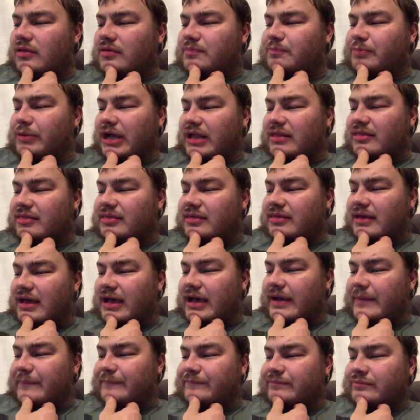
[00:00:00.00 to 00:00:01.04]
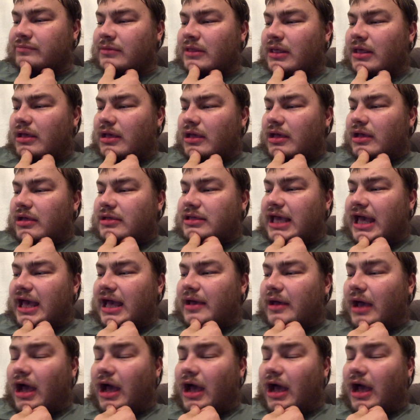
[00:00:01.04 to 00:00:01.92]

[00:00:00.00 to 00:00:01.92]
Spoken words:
But yeah,